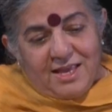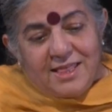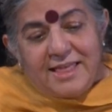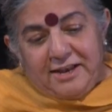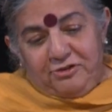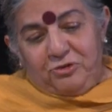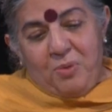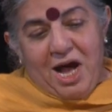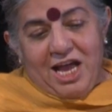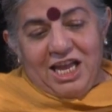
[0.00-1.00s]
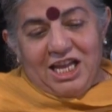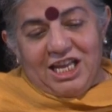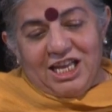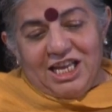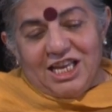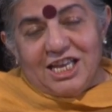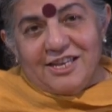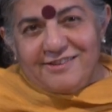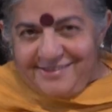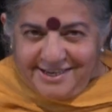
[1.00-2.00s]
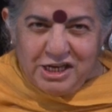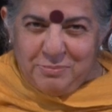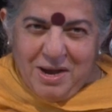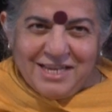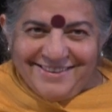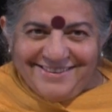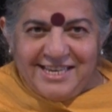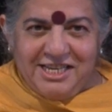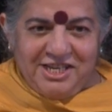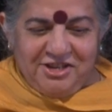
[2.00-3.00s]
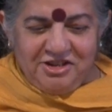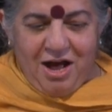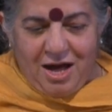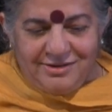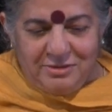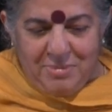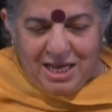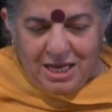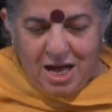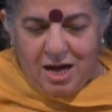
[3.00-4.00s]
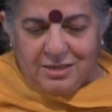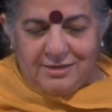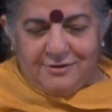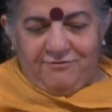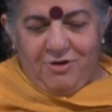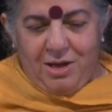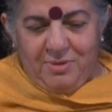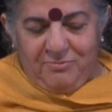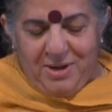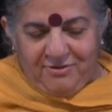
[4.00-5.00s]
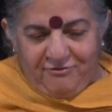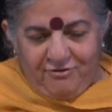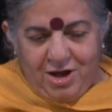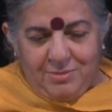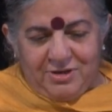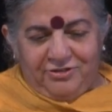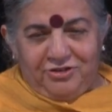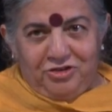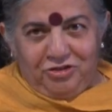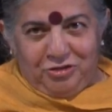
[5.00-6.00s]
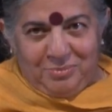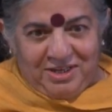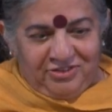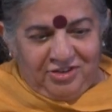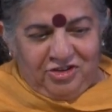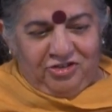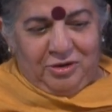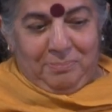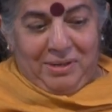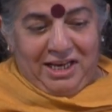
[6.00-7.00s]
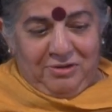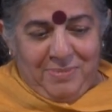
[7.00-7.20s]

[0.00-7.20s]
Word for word: That is why seed by seed, garden by garden, farmer by farmer, citizen by citizen, plate